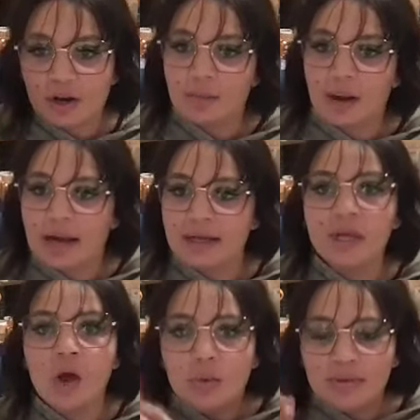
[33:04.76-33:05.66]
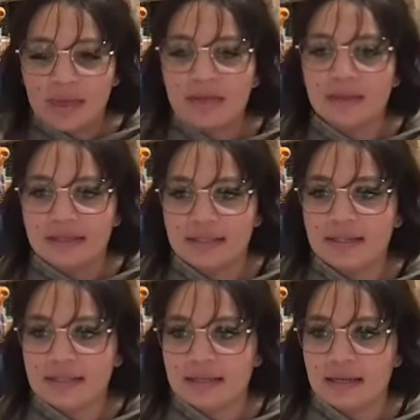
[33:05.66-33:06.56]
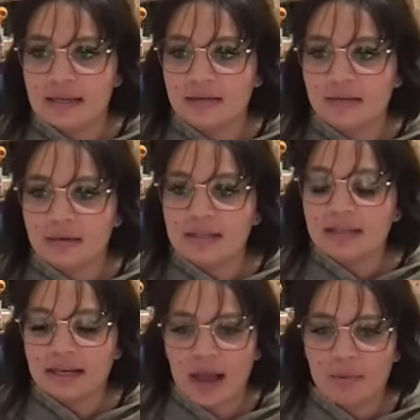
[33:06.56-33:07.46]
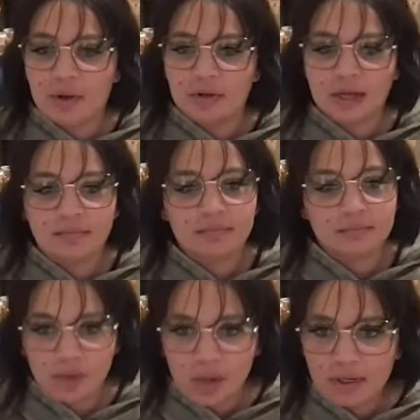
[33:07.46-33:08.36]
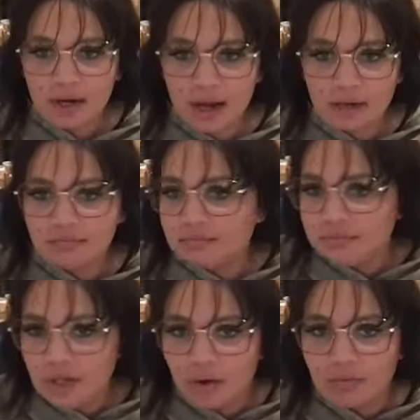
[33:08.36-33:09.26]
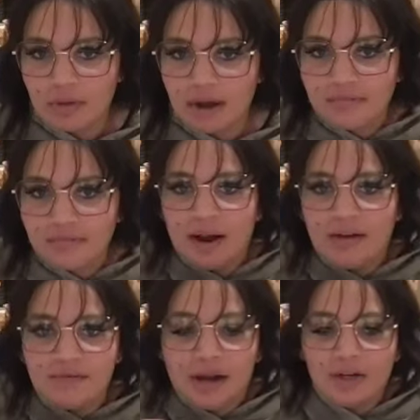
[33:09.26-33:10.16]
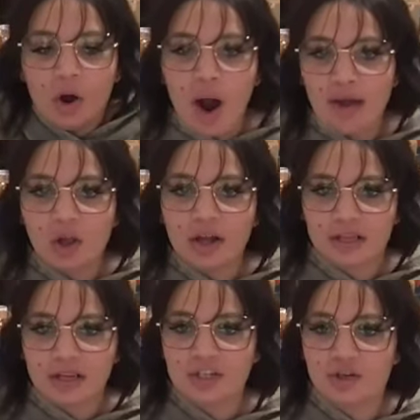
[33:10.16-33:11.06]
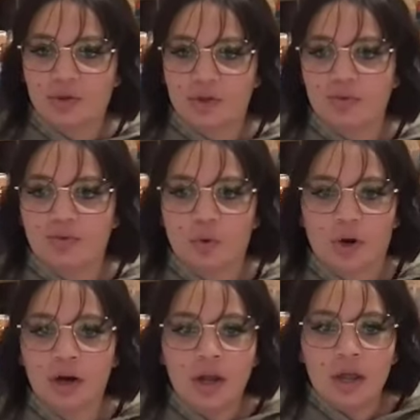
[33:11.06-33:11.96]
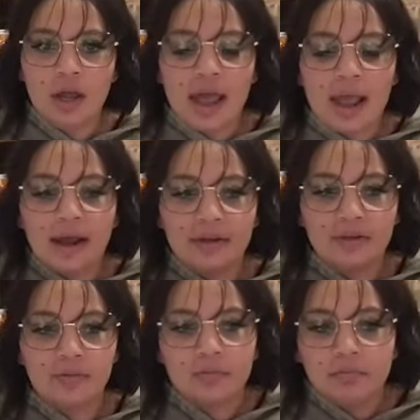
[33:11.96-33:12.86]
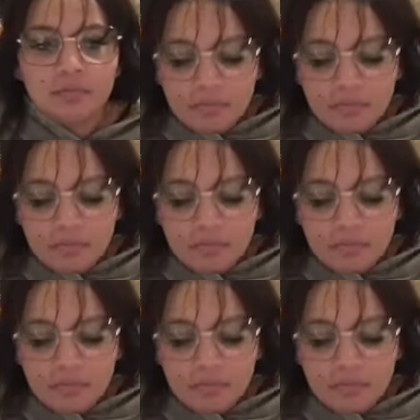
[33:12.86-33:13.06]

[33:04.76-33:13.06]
of their mind when they think Scentsy. Is it going to happen all the time? Probably not. No, I've, I've I know I've lost customers before, and